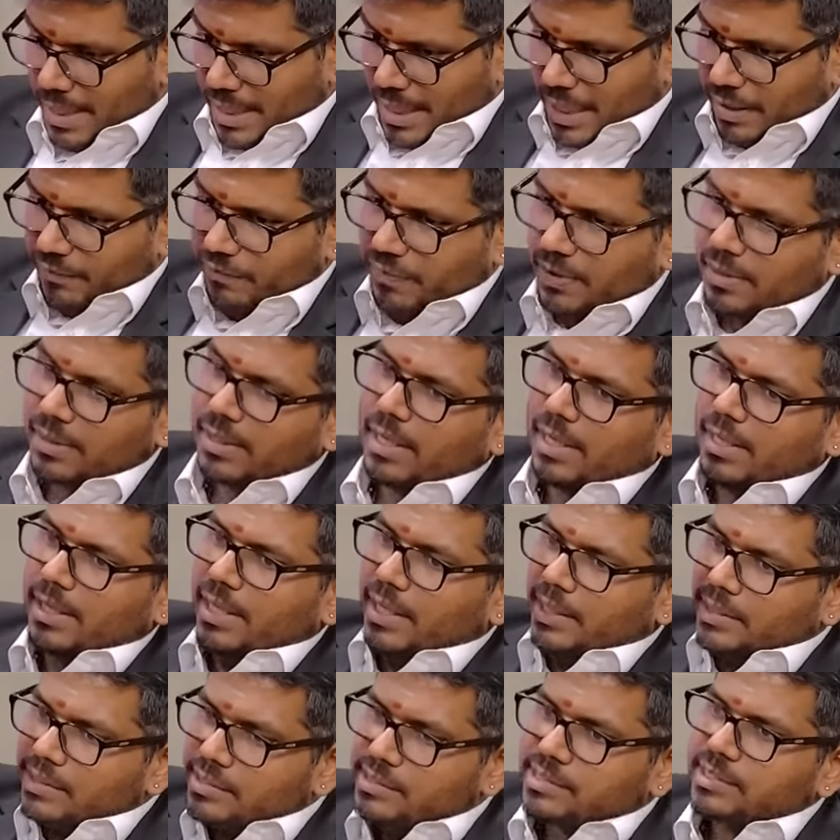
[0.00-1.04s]
even an
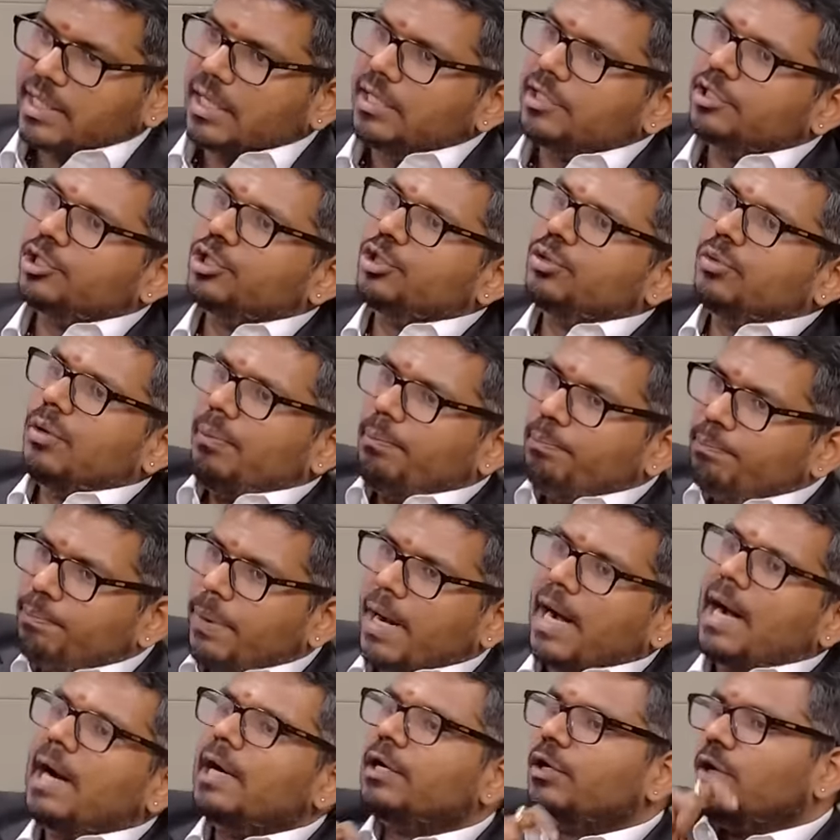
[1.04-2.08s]
insult to a
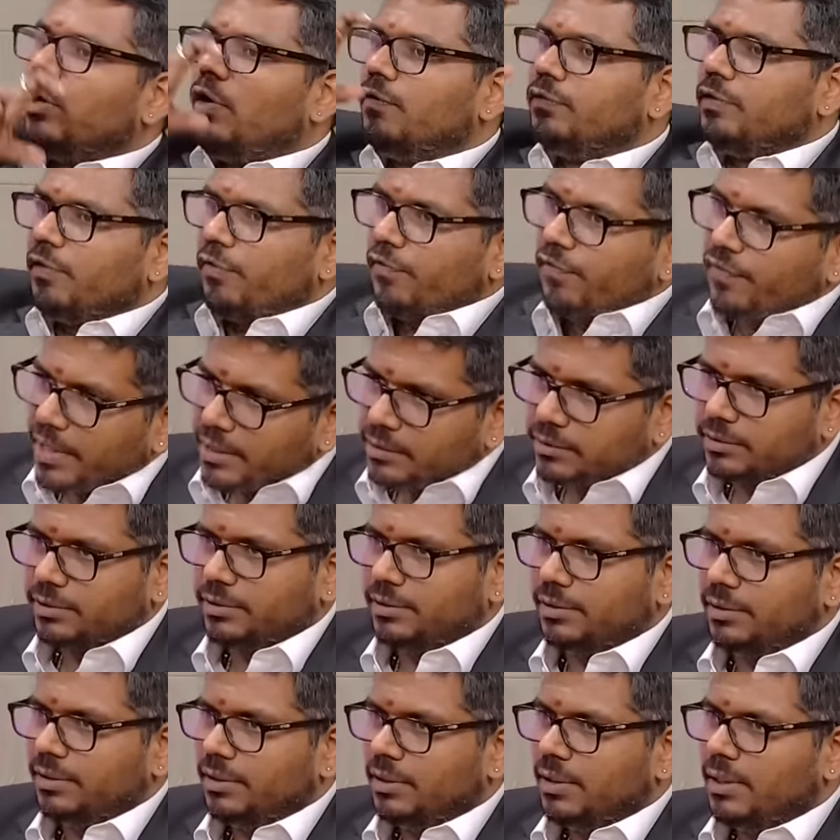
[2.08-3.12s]
part of the
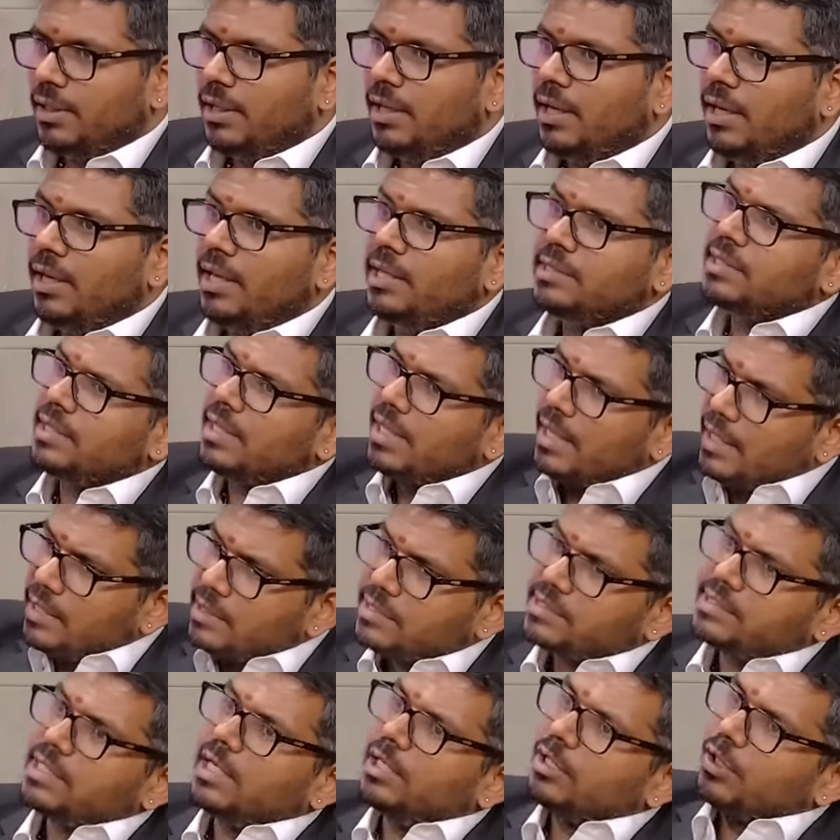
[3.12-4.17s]
faith is an
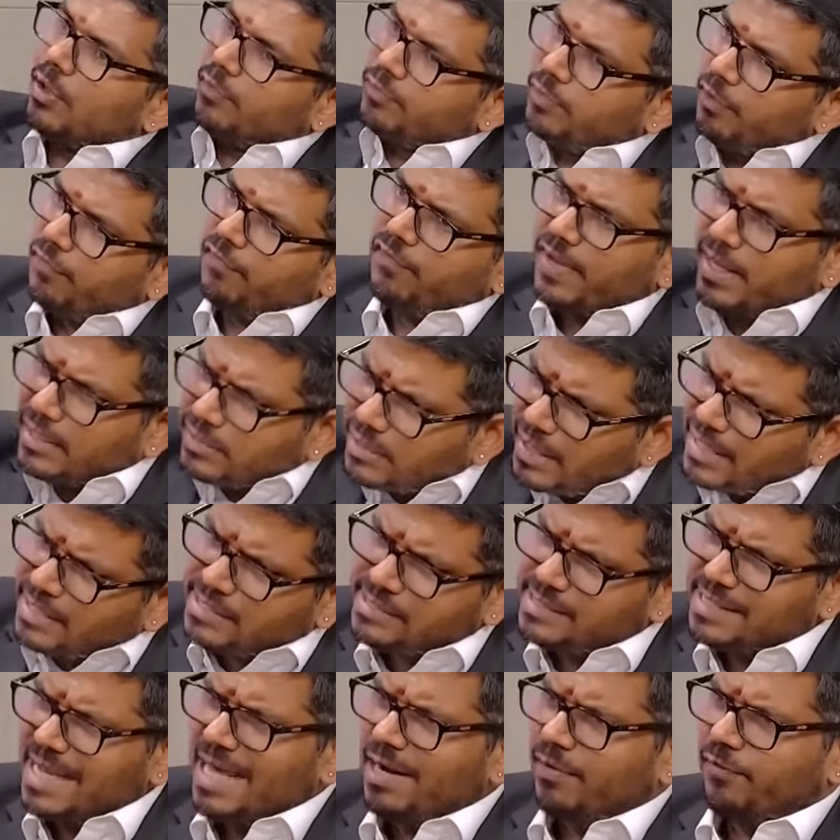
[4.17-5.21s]
insult of the faith
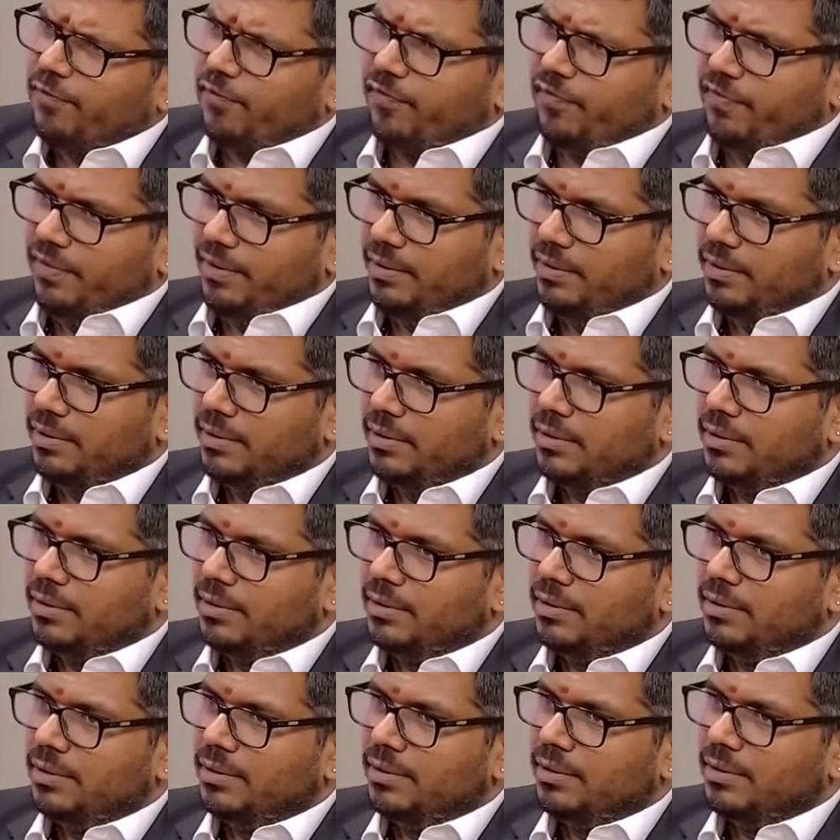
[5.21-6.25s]
itself.
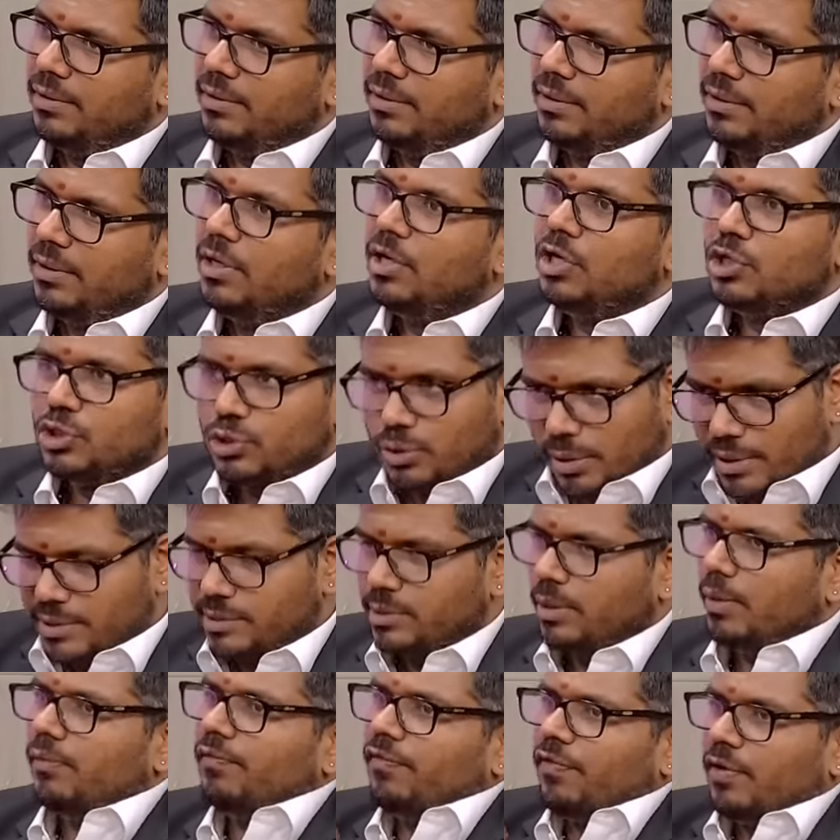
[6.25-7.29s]
So
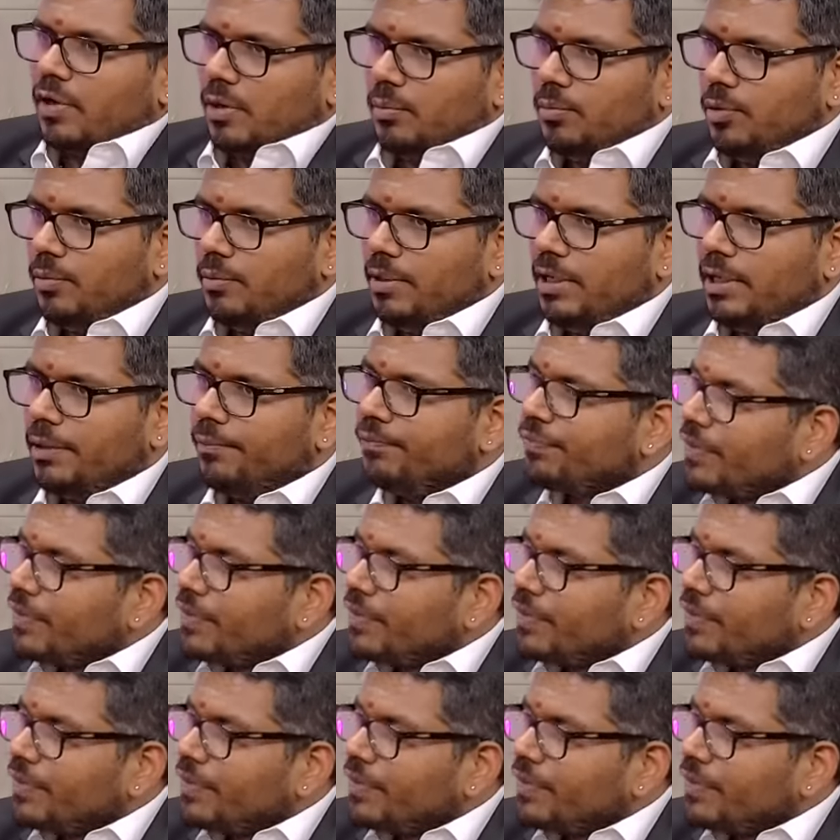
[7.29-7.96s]
assume for a moment,